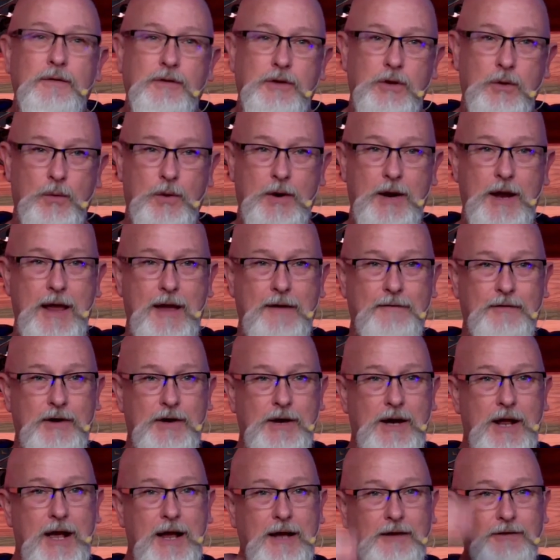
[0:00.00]
you want to have a
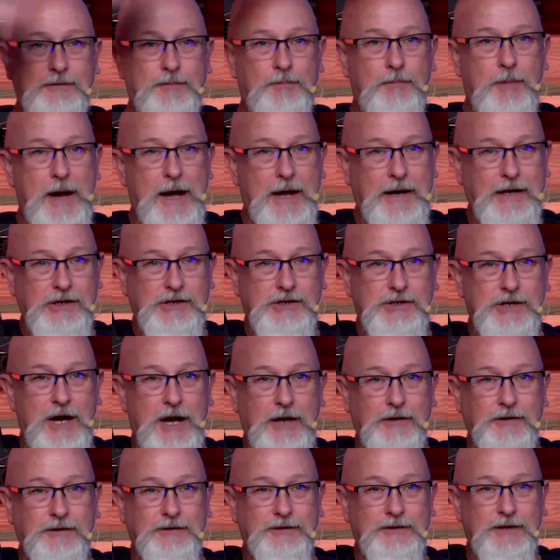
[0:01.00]
nice body
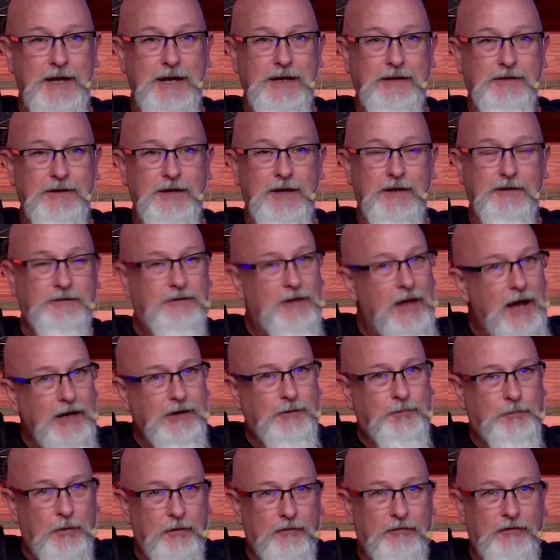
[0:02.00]
shot, just like this.
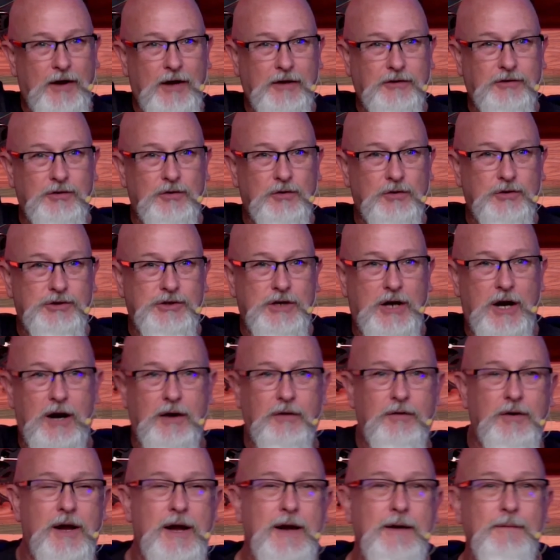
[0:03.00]
Nice professional
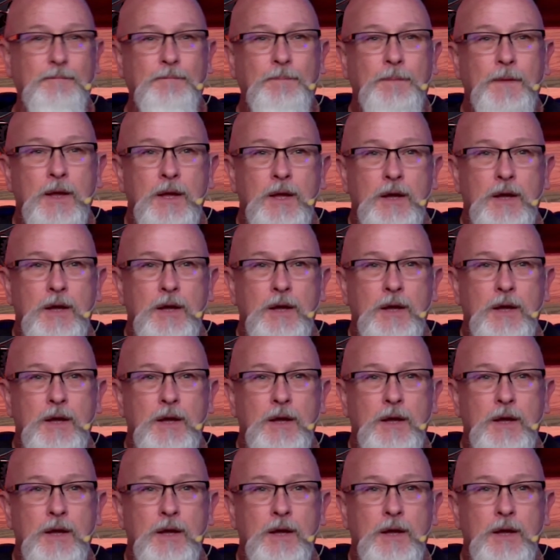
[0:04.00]
shot, right?